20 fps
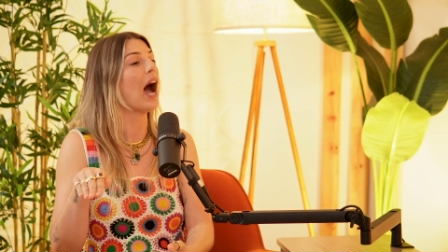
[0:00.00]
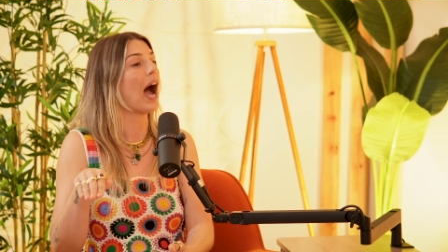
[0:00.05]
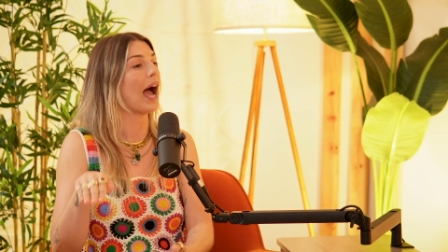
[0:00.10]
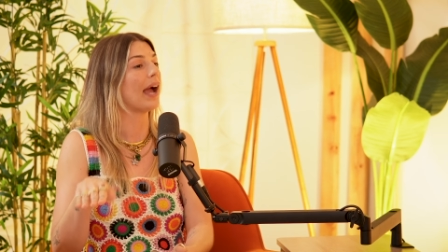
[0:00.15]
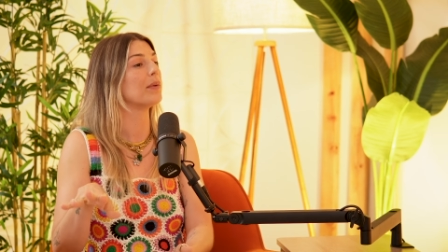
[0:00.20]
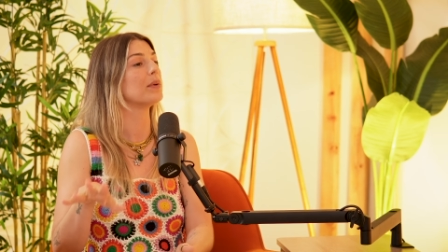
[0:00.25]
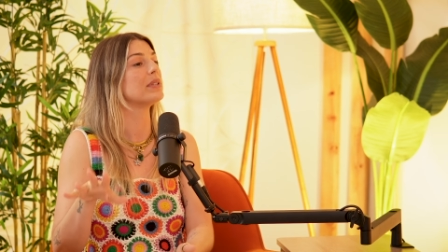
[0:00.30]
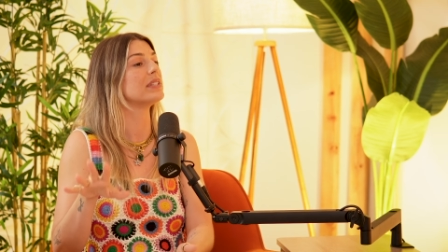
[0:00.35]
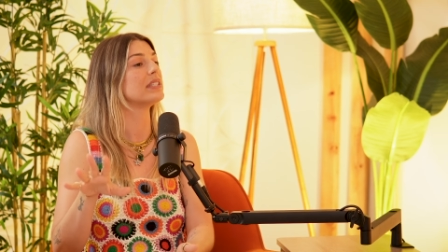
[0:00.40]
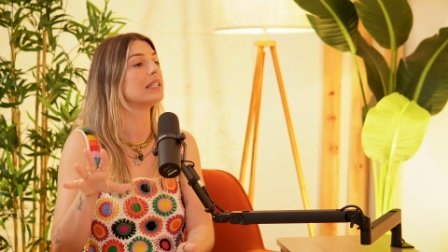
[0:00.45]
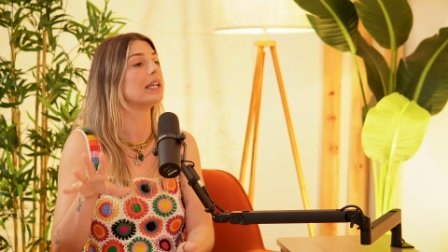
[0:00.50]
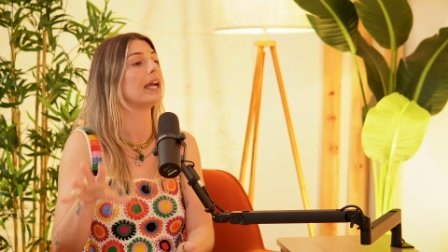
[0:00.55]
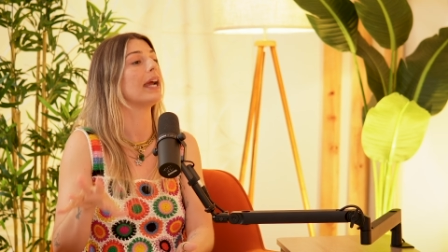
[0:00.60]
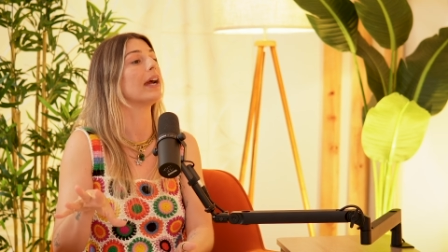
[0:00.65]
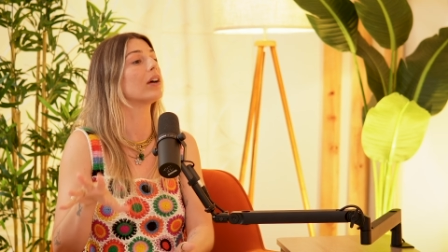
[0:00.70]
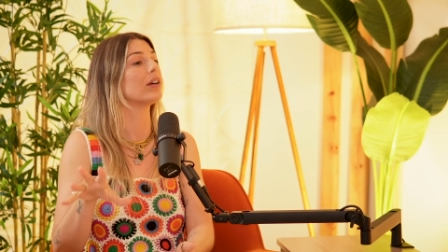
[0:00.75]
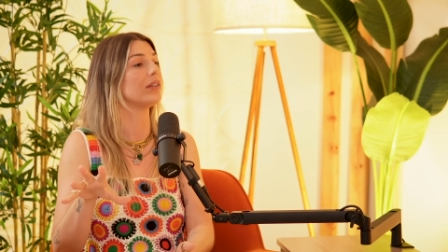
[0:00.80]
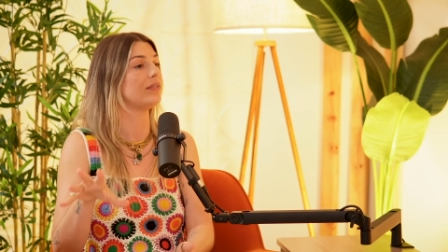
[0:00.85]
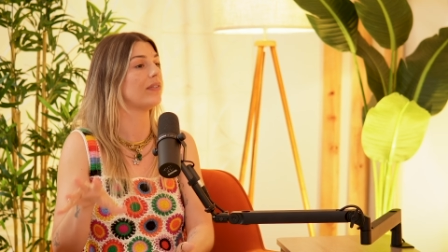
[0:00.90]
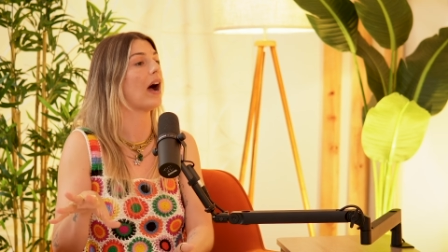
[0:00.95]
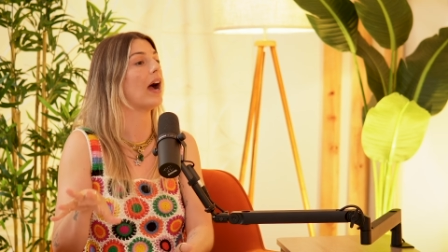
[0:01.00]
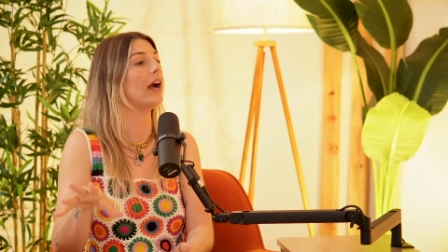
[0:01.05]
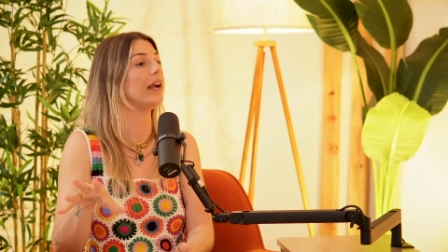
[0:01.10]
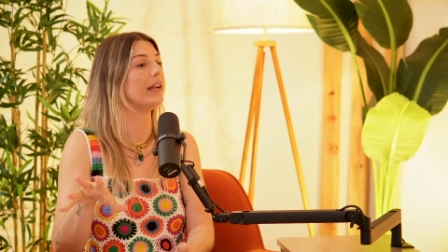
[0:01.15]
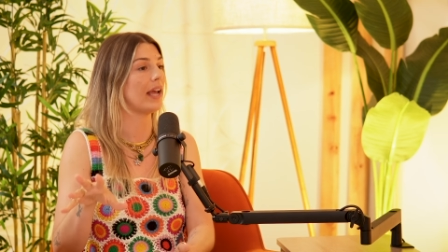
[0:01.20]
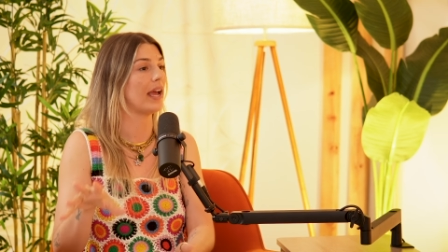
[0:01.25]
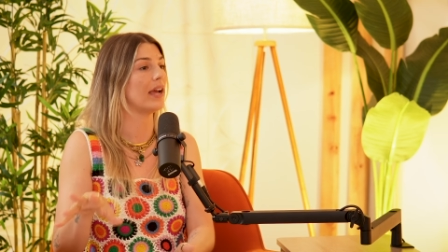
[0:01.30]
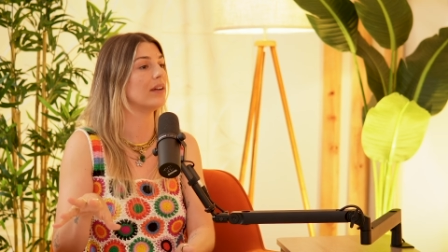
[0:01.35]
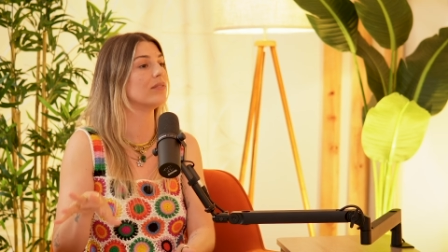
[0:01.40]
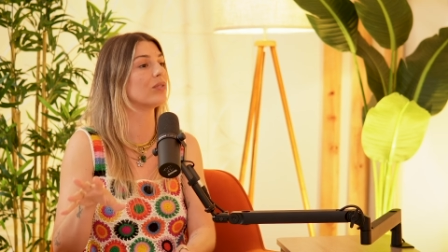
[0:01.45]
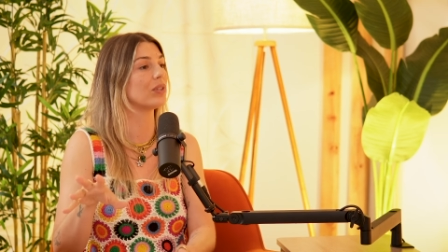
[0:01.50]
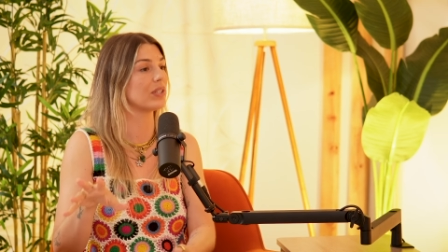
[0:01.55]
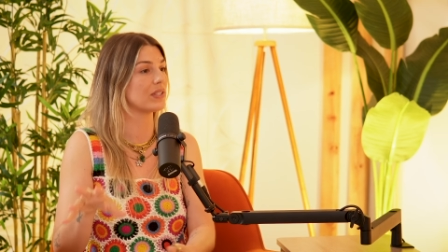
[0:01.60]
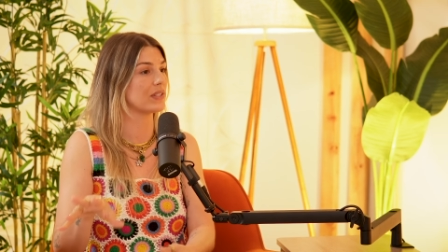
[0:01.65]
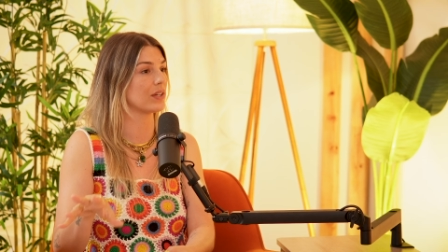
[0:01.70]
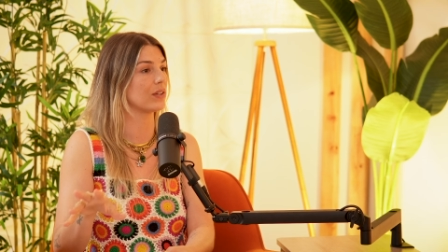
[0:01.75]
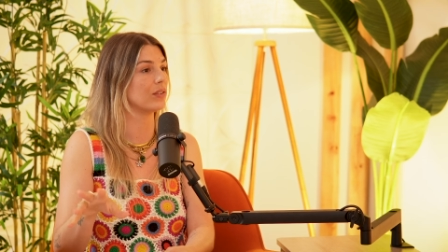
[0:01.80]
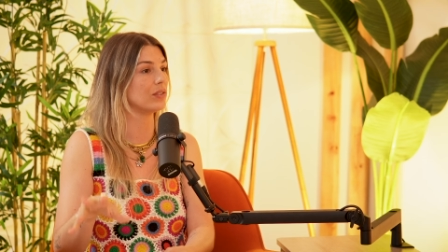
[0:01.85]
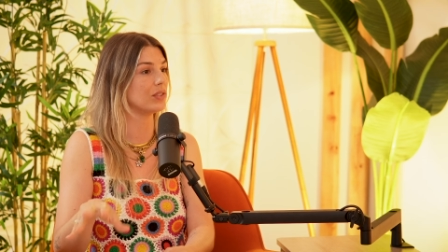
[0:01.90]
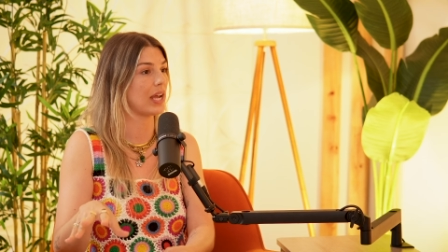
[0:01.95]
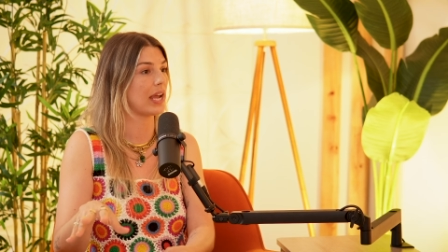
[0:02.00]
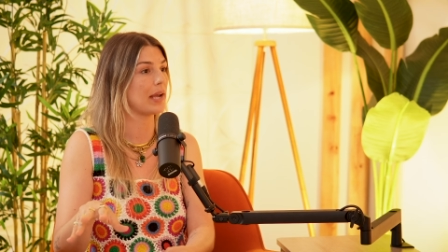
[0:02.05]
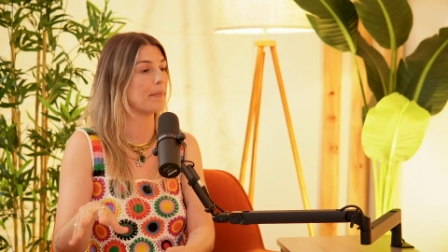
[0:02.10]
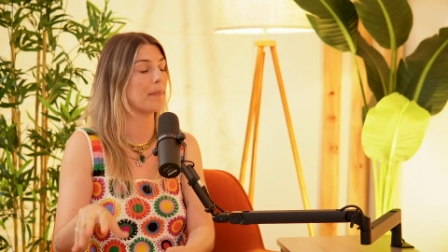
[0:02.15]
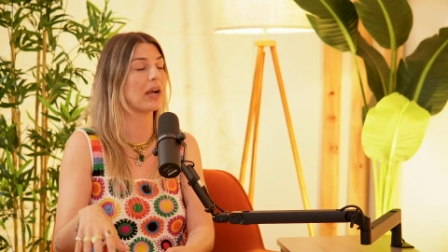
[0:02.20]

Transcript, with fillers: I was terrified every single day.